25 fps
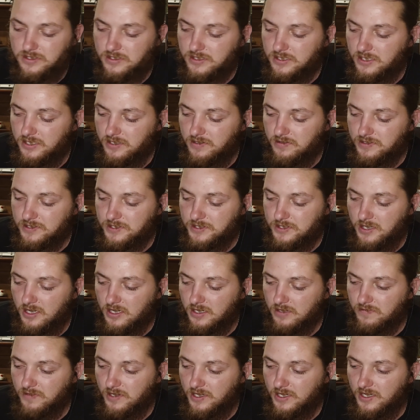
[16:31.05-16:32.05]
and he was
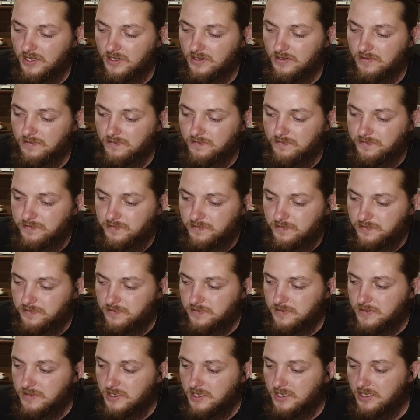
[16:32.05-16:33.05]
talking about how
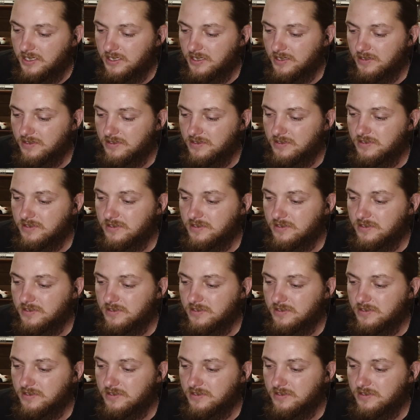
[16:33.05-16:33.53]
he